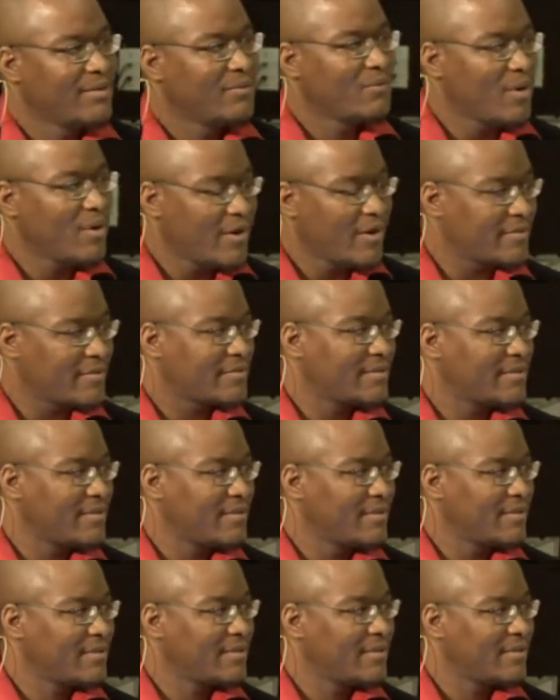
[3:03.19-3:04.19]
works.
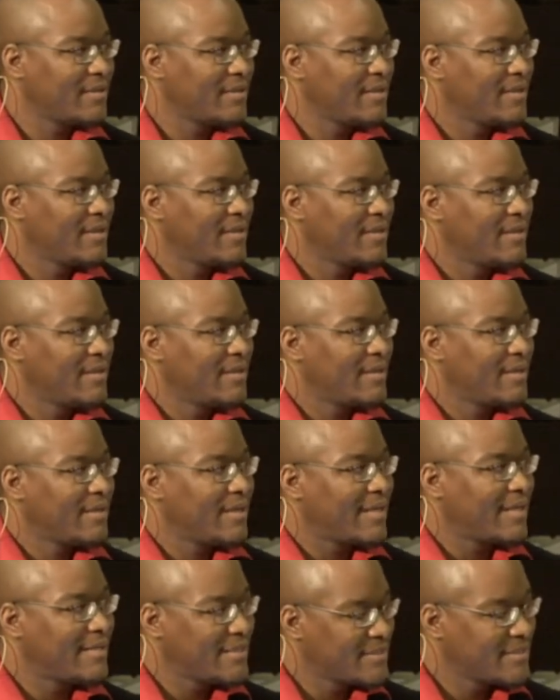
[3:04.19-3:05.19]

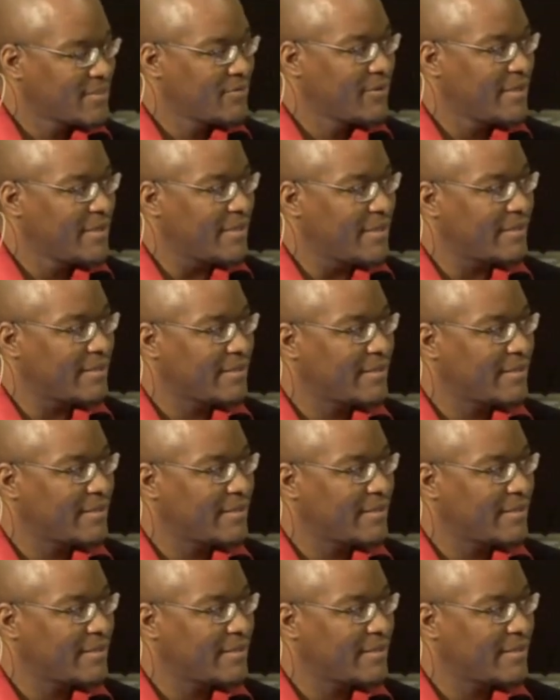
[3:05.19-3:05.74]
I disagree.